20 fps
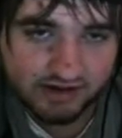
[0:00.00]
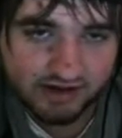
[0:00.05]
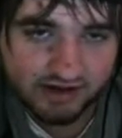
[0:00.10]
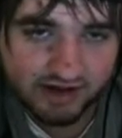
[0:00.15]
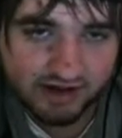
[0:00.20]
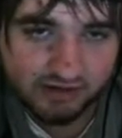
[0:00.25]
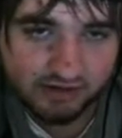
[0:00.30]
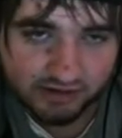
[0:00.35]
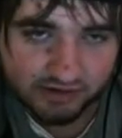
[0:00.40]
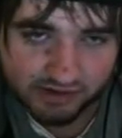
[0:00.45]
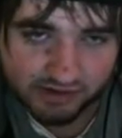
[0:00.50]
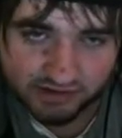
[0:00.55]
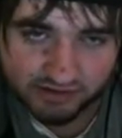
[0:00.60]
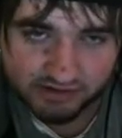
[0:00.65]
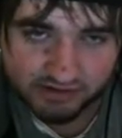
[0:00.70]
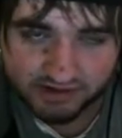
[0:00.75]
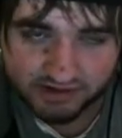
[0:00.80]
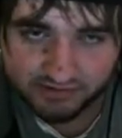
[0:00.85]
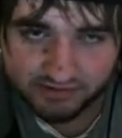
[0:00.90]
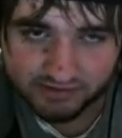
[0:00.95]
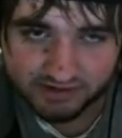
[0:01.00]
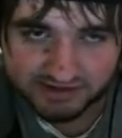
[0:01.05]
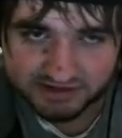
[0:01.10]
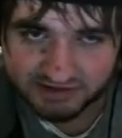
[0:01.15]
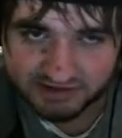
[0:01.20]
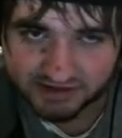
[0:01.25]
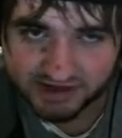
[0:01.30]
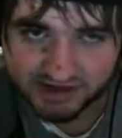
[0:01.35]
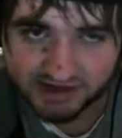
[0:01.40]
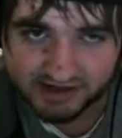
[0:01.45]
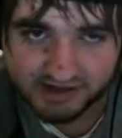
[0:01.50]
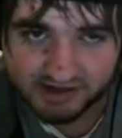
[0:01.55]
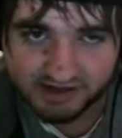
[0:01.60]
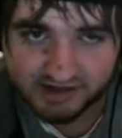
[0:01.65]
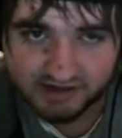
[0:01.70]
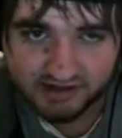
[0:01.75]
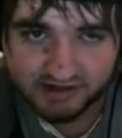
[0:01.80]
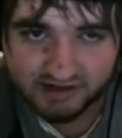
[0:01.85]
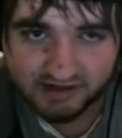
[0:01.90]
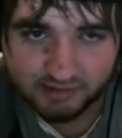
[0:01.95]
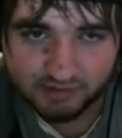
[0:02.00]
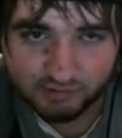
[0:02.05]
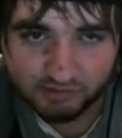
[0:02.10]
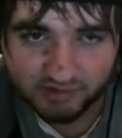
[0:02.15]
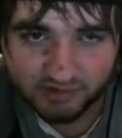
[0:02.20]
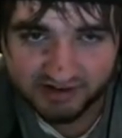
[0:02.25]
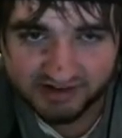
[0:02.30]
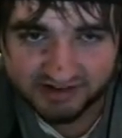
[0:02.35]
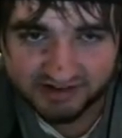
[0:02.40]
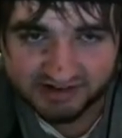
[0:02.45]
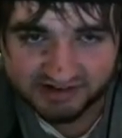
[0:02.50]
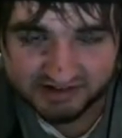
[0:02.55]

I don't know. I've lost track. The point is,